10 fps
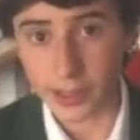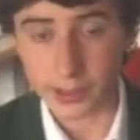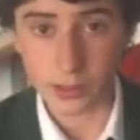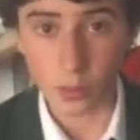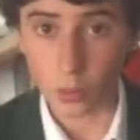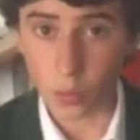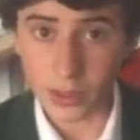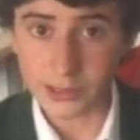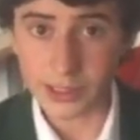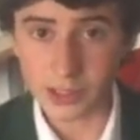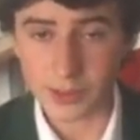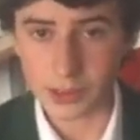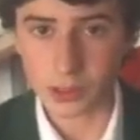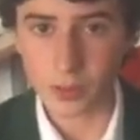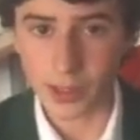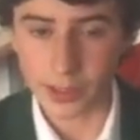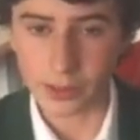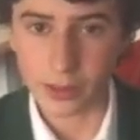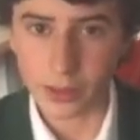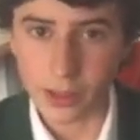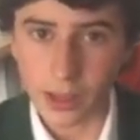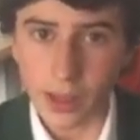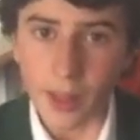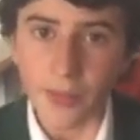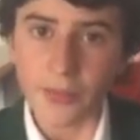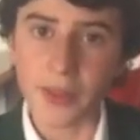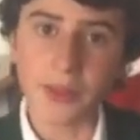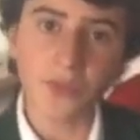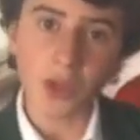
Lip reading: is 1 centimeter squared, then the